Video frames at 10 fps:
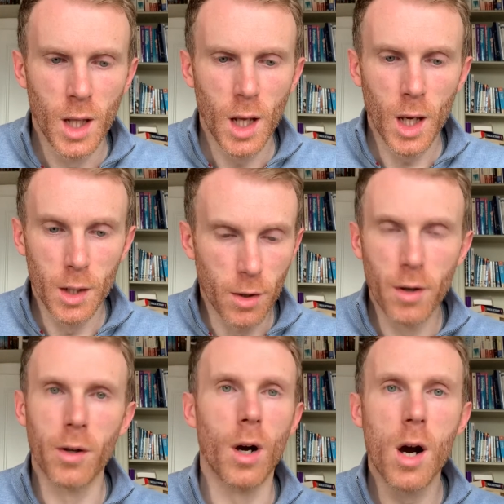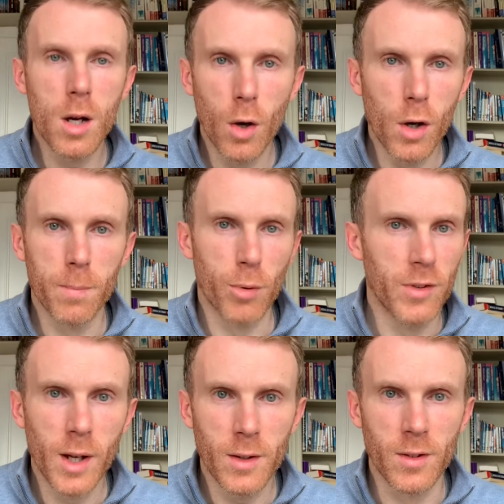no, our God
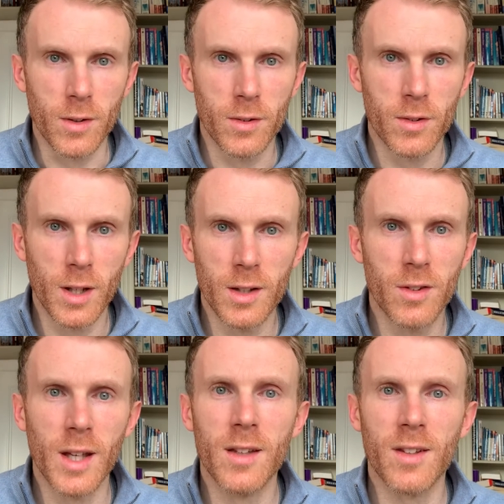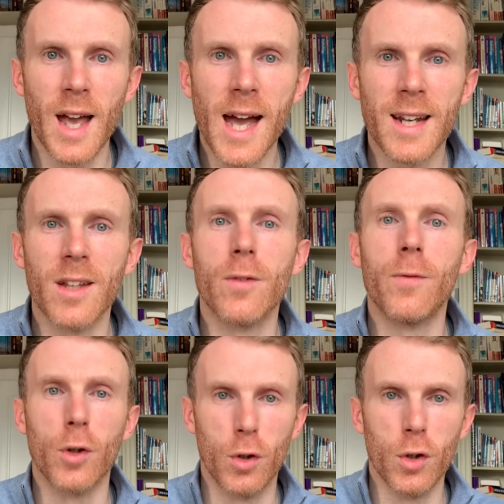protects us. His hand is
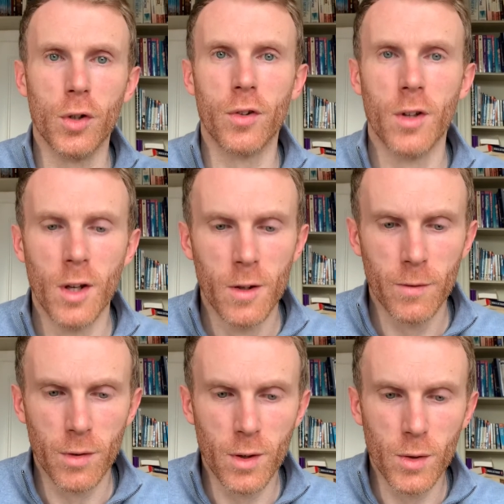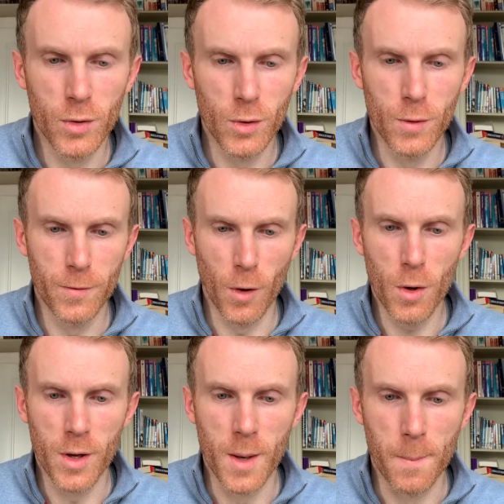for good for those who
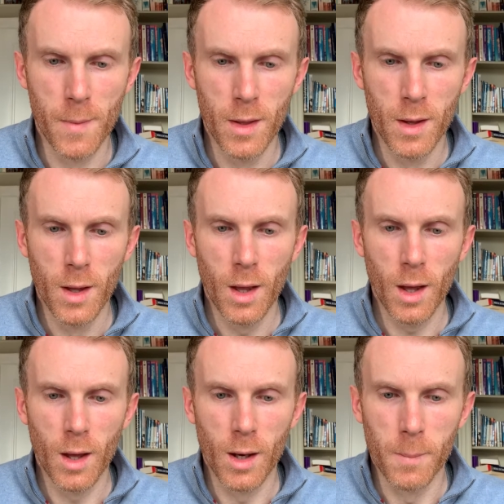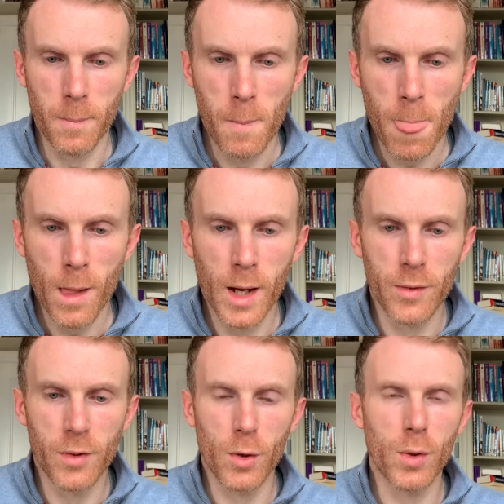follow him.
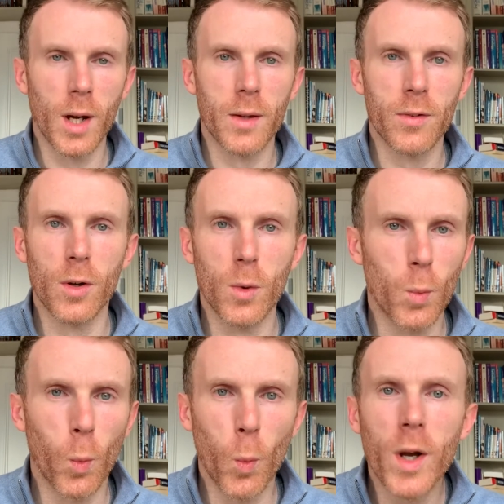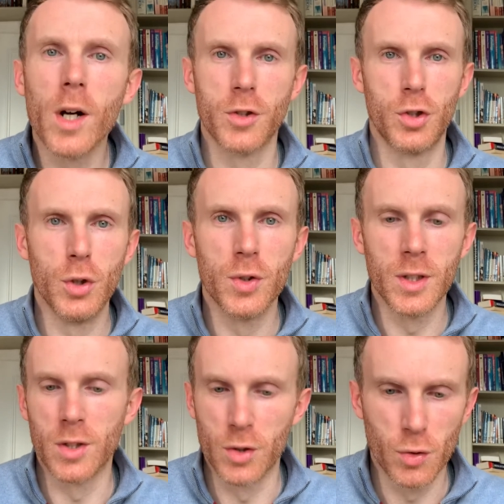And so we are
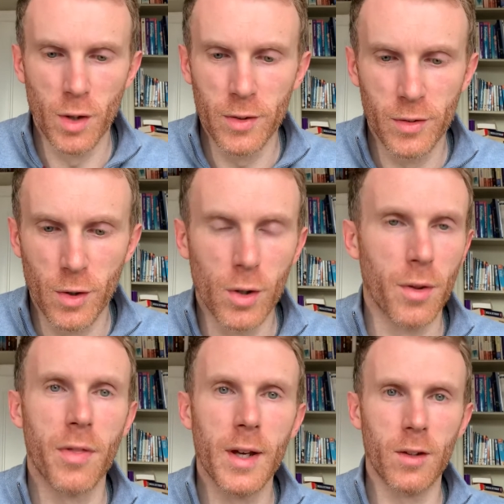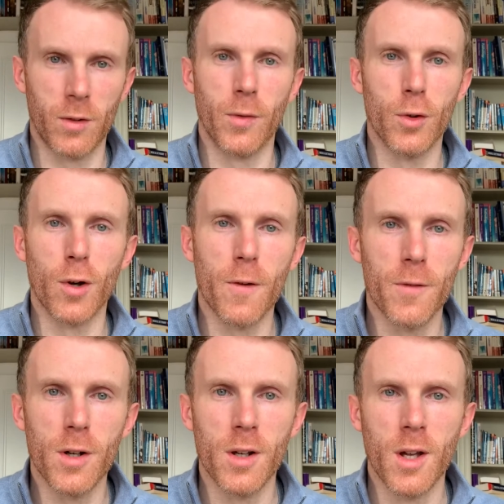choosing to trust God. Thanks for your
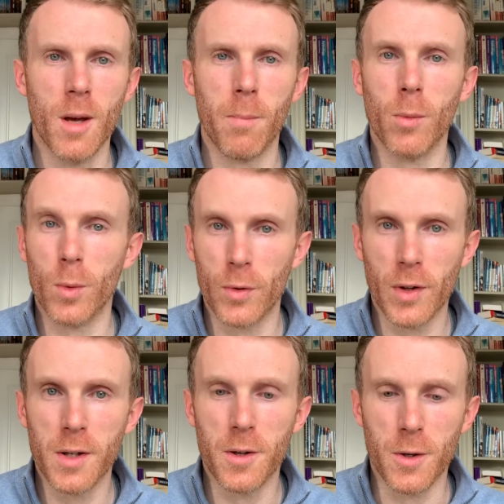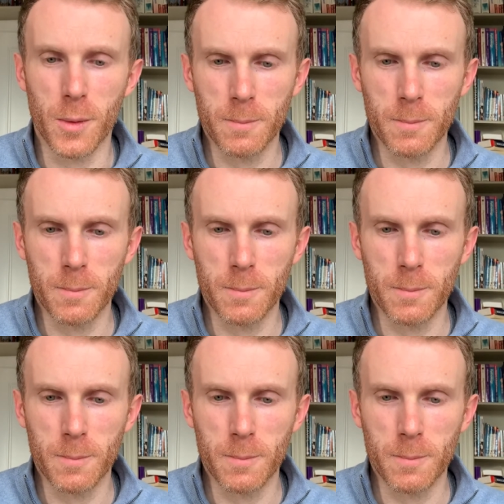offer, but we'll say no.